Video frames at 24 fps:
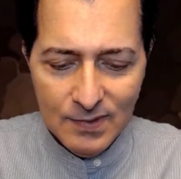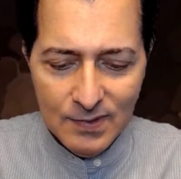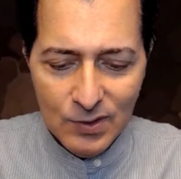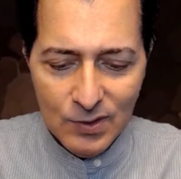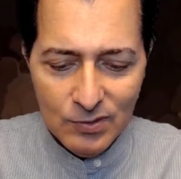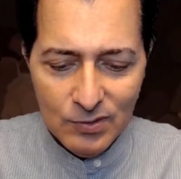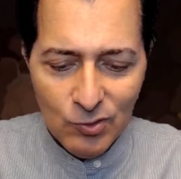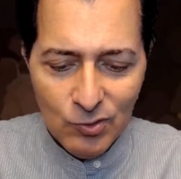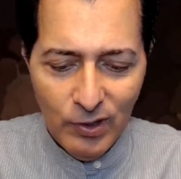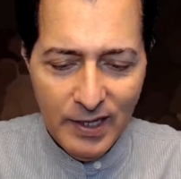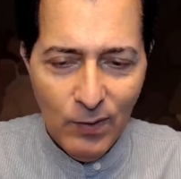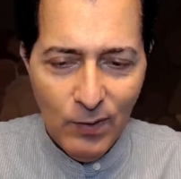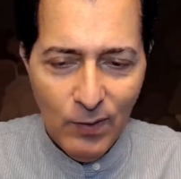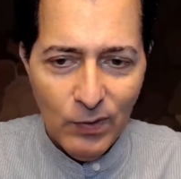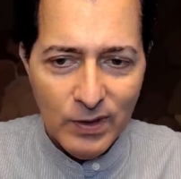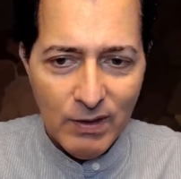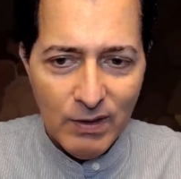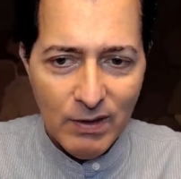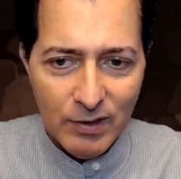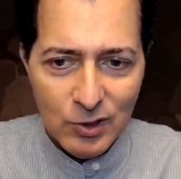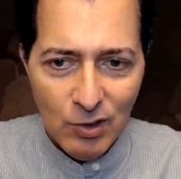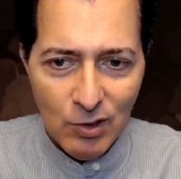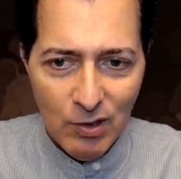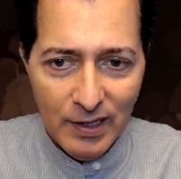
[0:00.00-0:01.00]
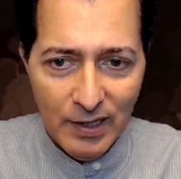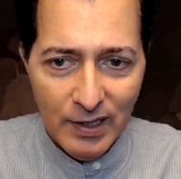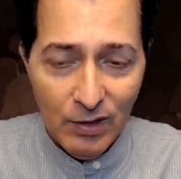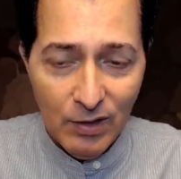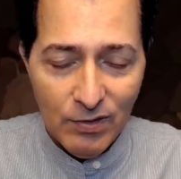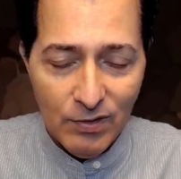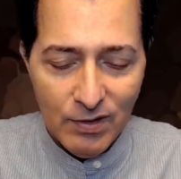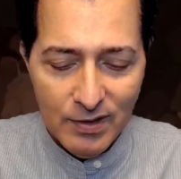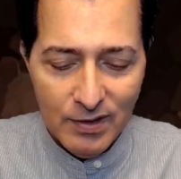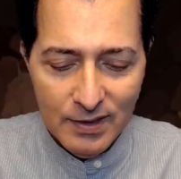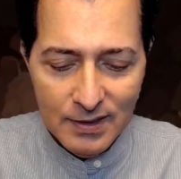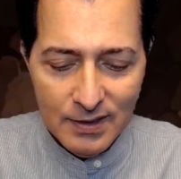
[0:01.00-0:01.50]
trading one direction or
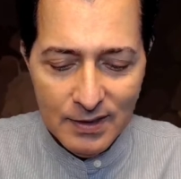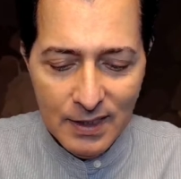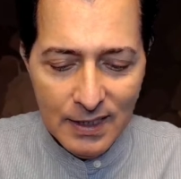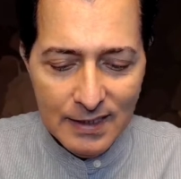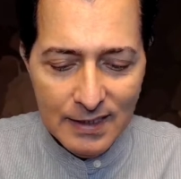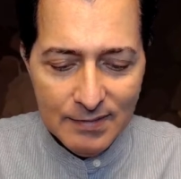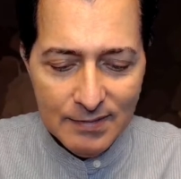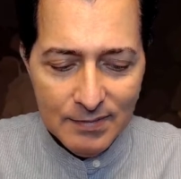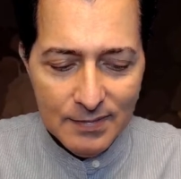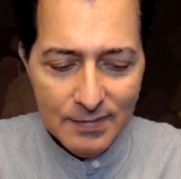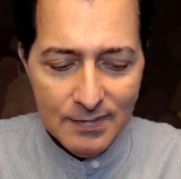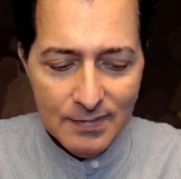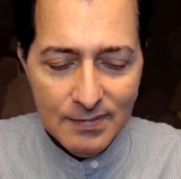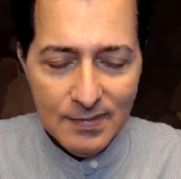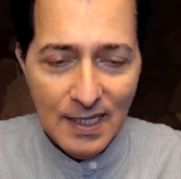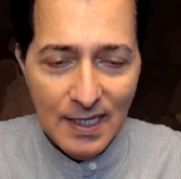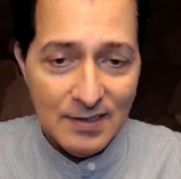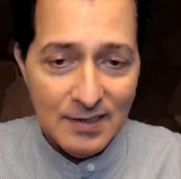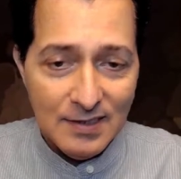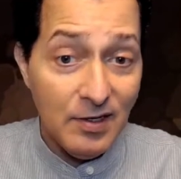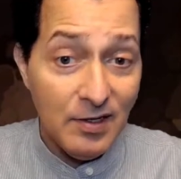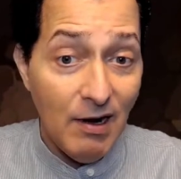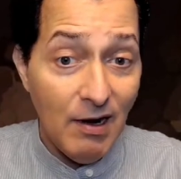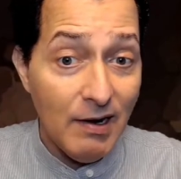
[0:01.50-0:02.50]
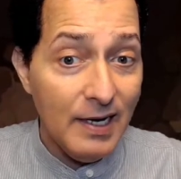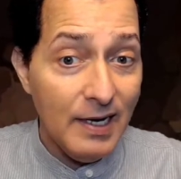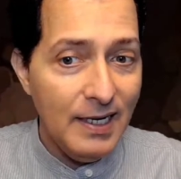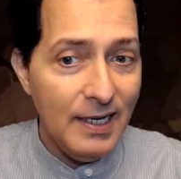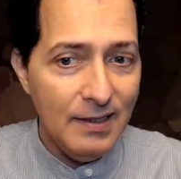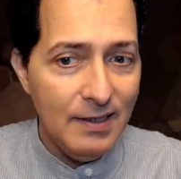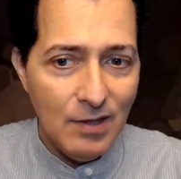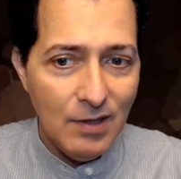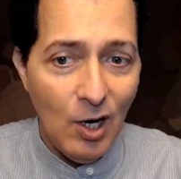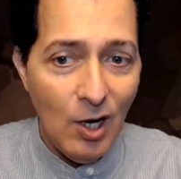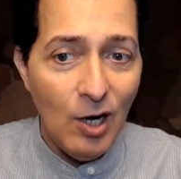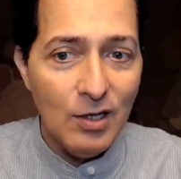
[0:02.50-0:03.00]
another doesn't
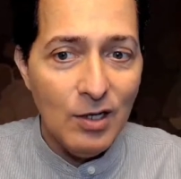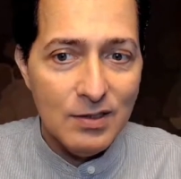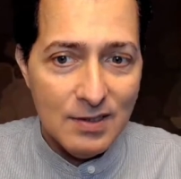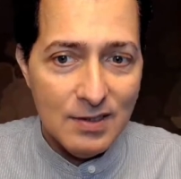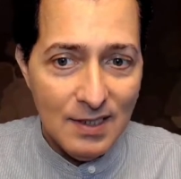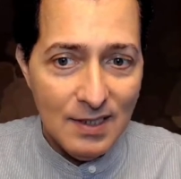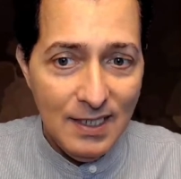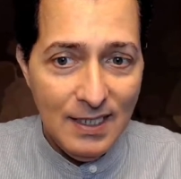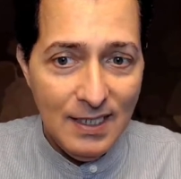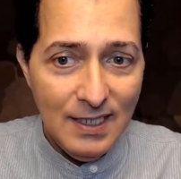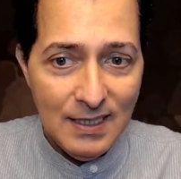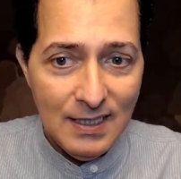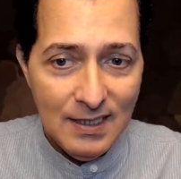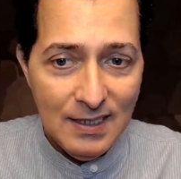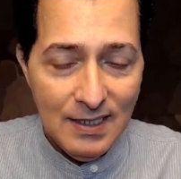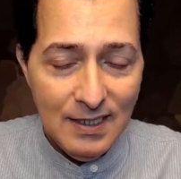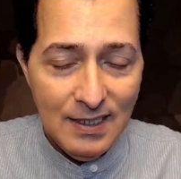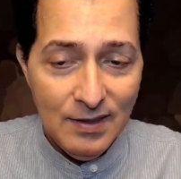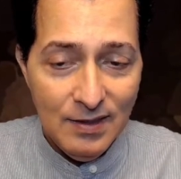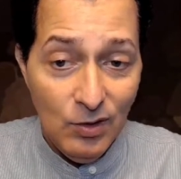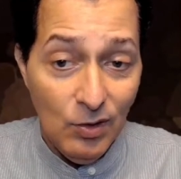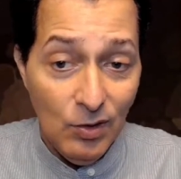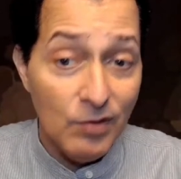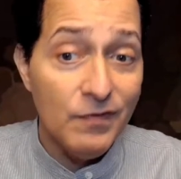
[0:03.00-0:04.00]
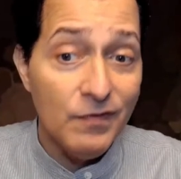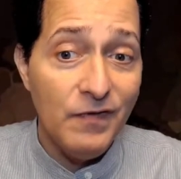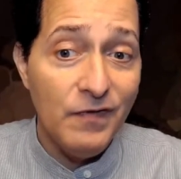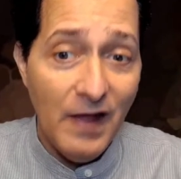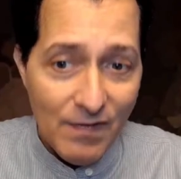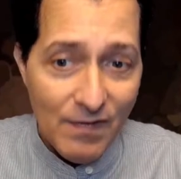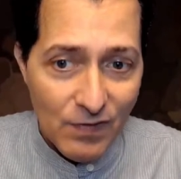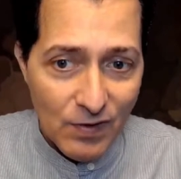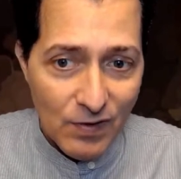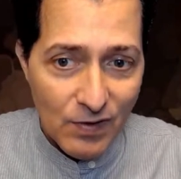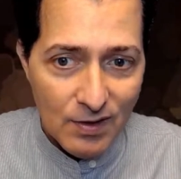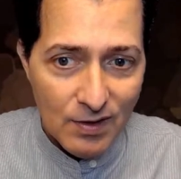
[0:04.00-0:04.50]
carry odds in your
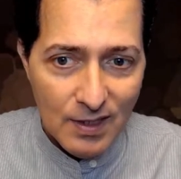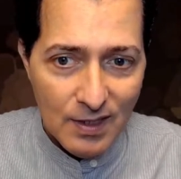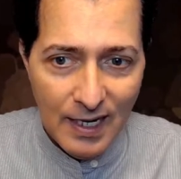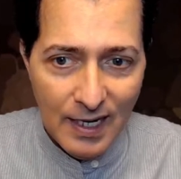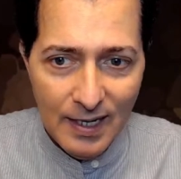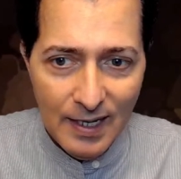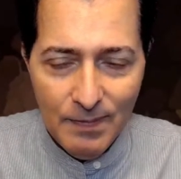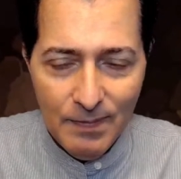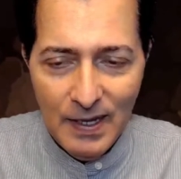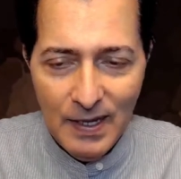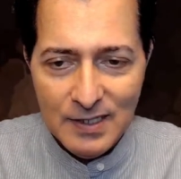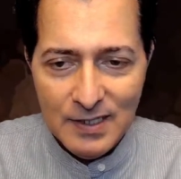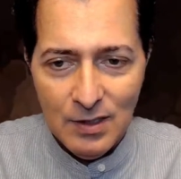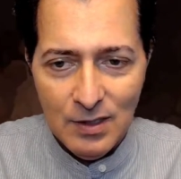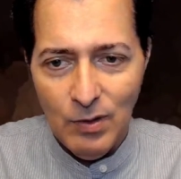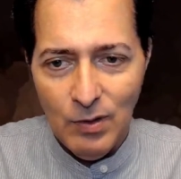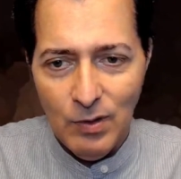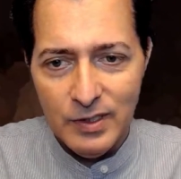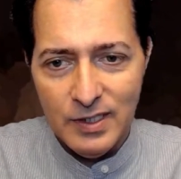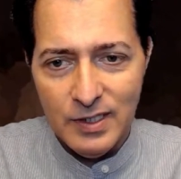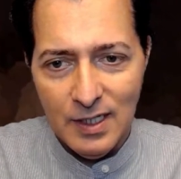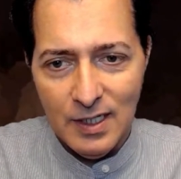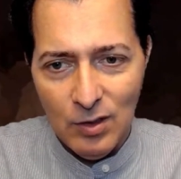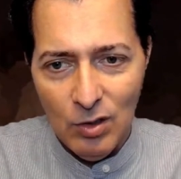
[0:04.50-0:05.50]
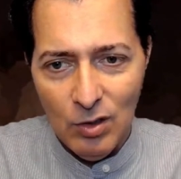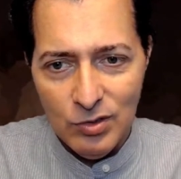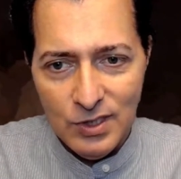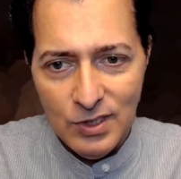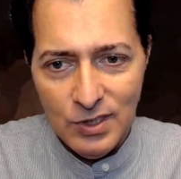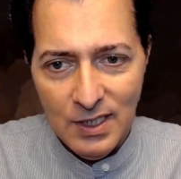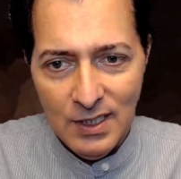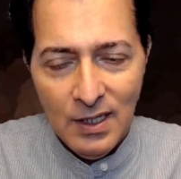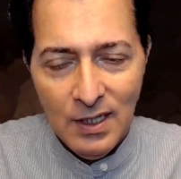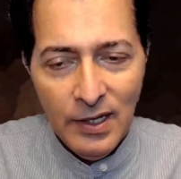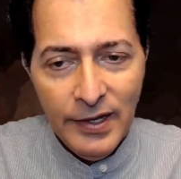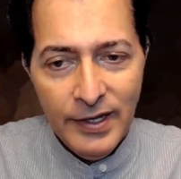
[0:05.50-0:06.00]
favor based on our
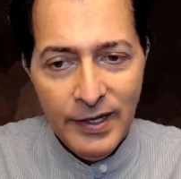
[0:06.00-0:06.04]
technology.